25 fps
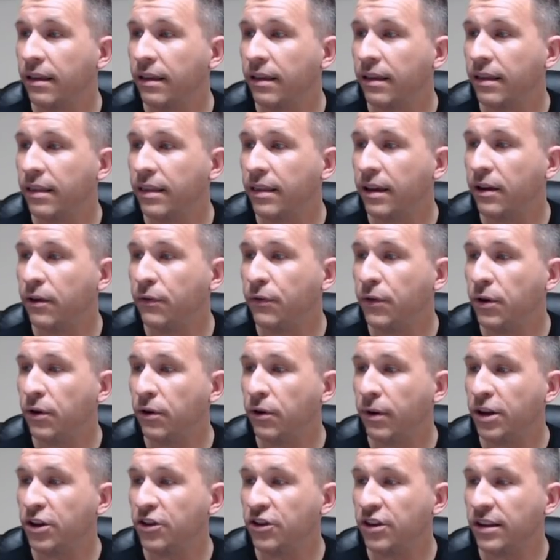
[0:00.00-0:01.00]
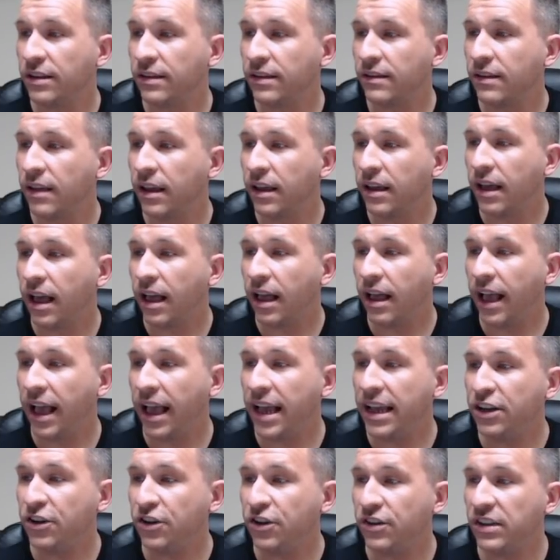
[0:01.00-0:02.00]
There are a few questions.
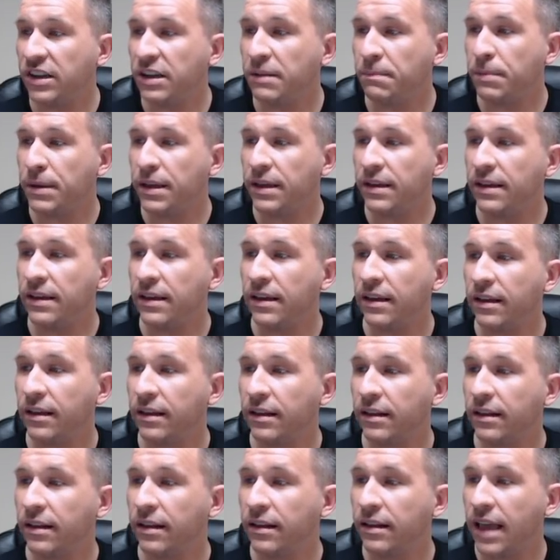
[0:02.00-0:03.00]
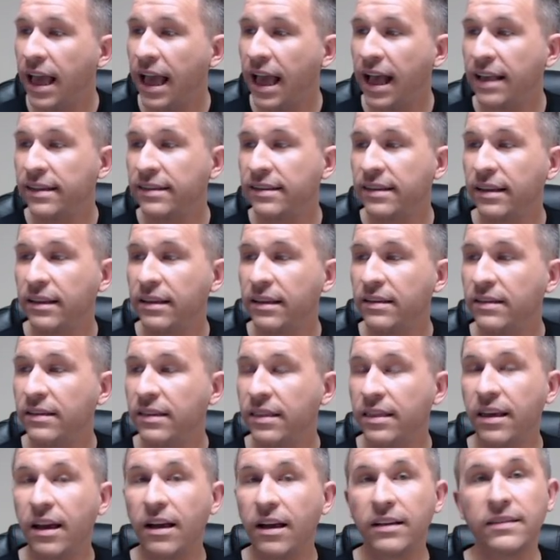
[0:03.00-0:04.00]
HCB asks
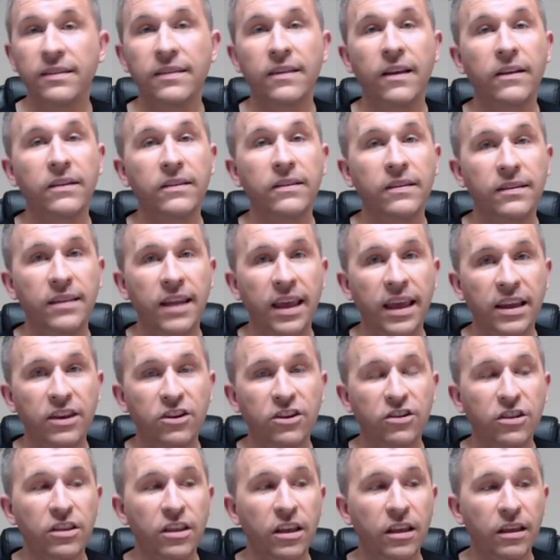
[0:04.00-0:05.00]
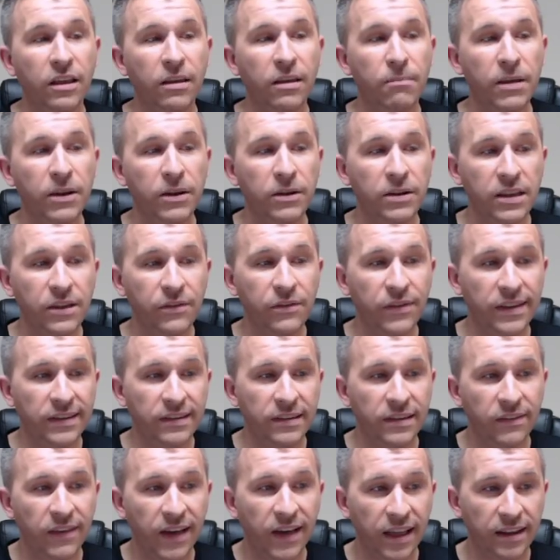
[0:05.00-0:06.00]
thoughts on stage, the
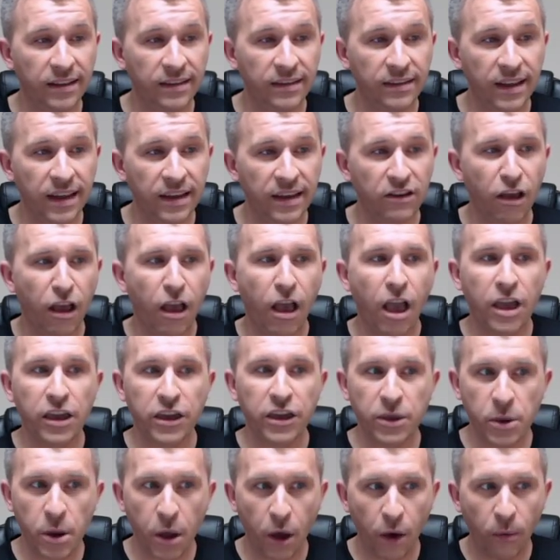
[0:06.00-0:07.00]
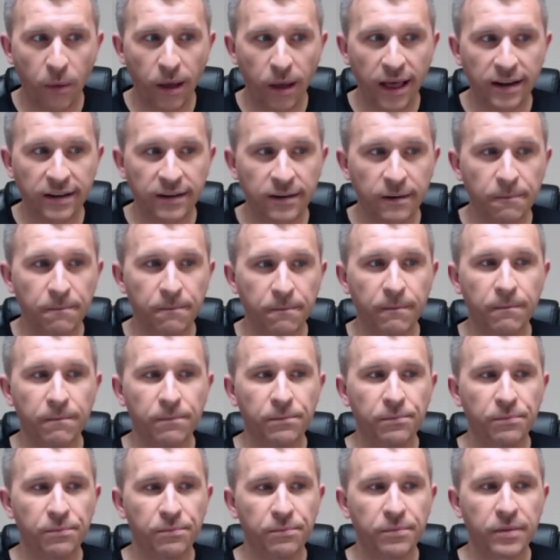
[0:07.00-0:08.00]
Melodifestivalen stage. You know what?
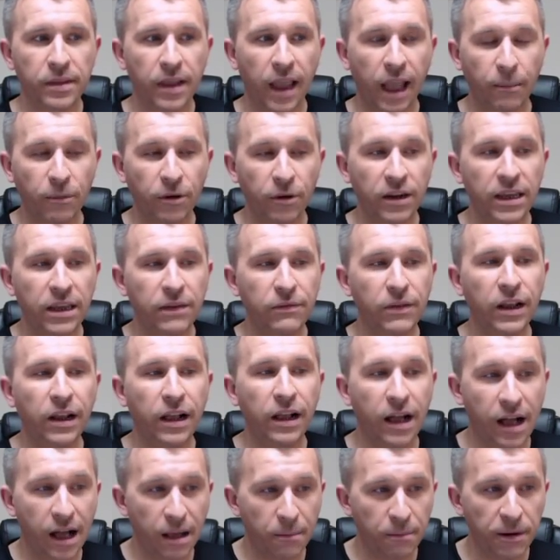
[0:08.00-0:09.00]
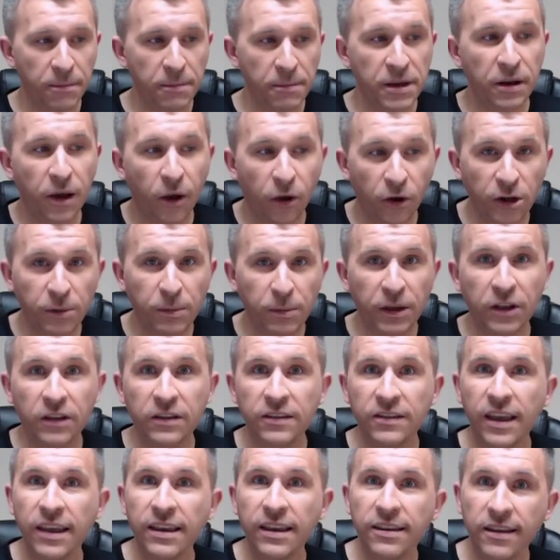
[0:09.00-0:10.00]
I'm going to give it a compliment only
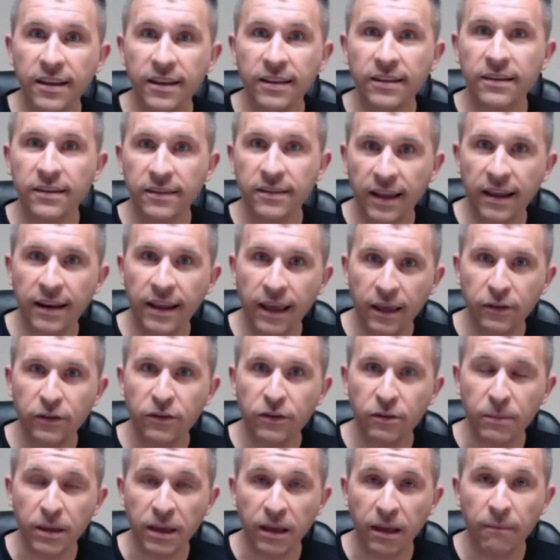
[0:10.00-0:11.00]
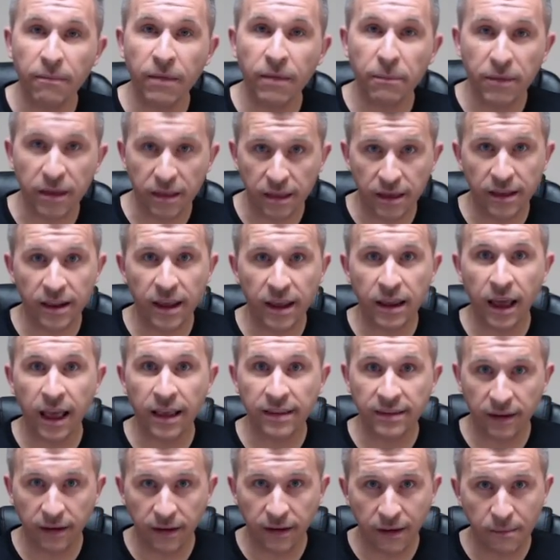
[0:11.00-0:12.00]
because it didn't stand out to me. And I mean that
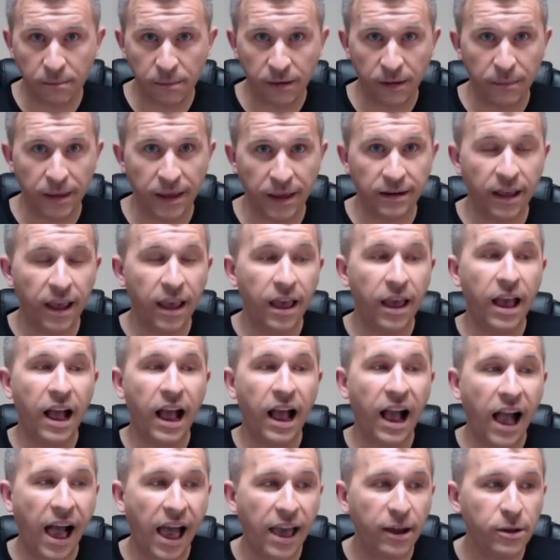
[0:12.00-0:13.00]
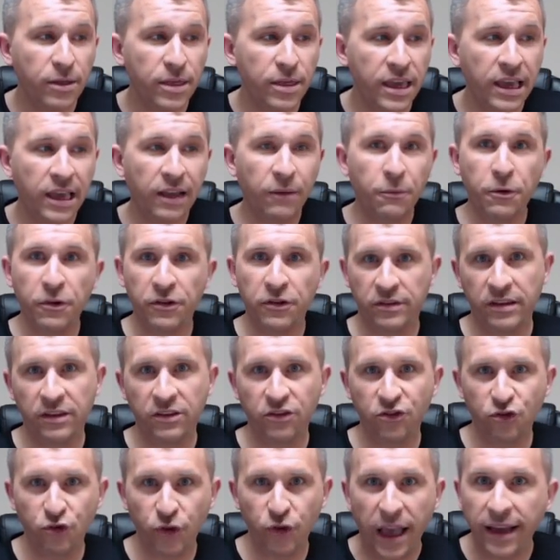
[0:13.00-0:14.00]
as a compliment. I don't think it was
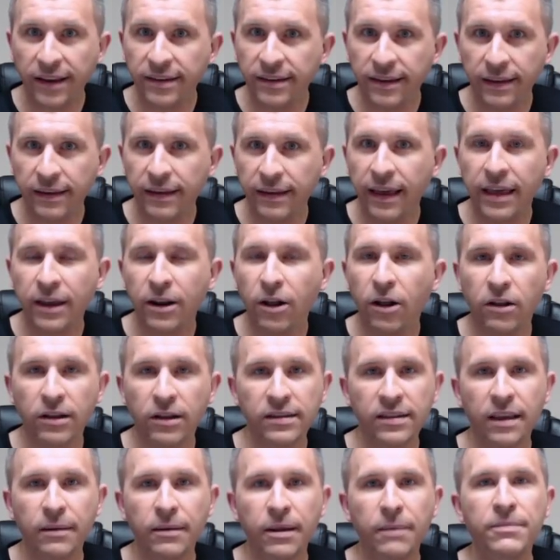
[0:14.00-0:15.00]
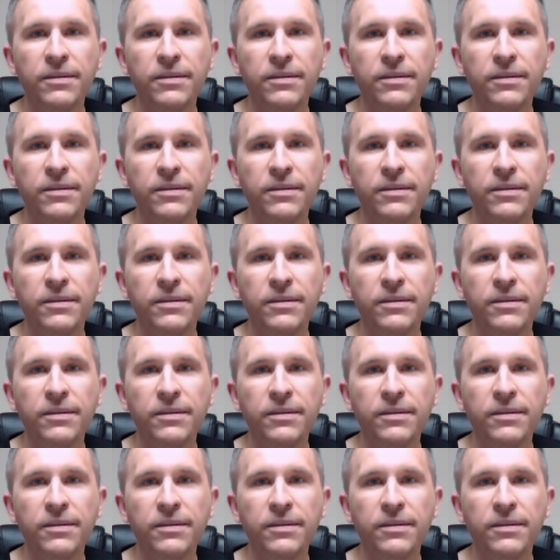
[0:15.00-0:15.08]
distracting at all. Sometimes